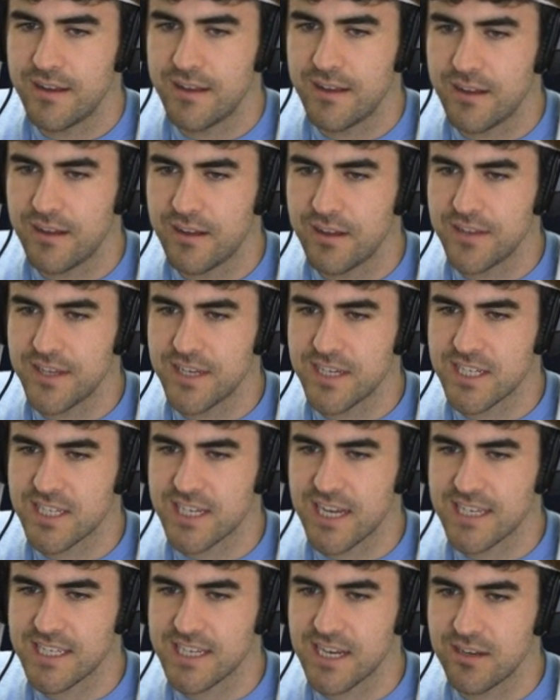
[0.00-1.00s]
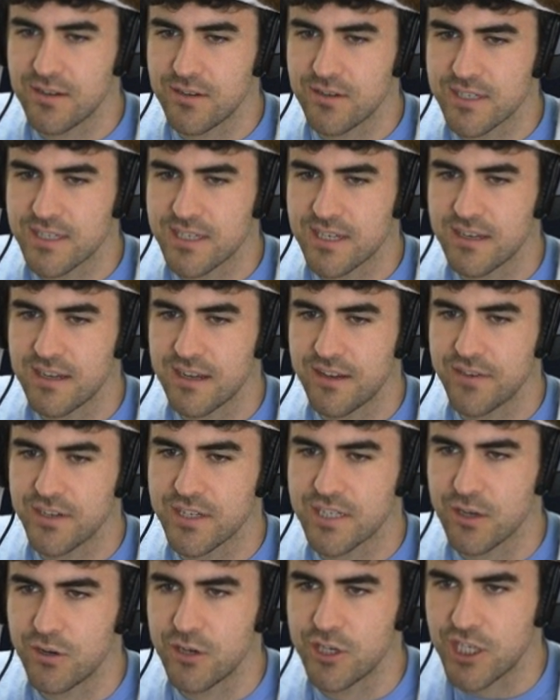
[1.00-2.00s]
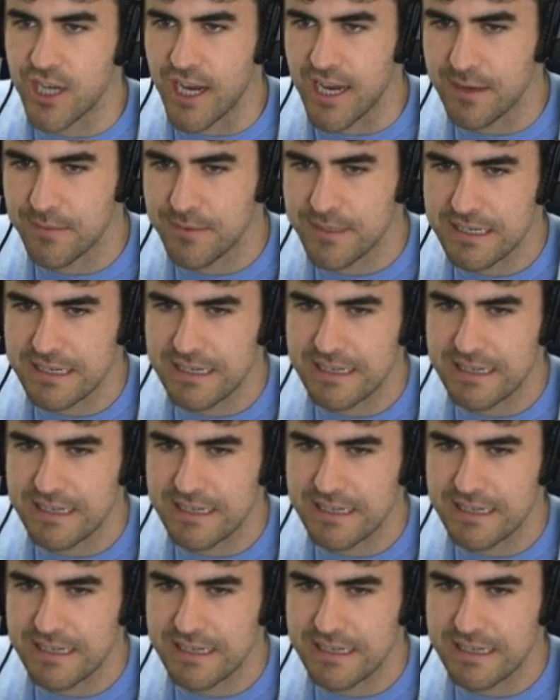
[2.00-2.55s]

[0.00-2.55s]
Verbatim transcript: All these signs I used. I feel so ashamed.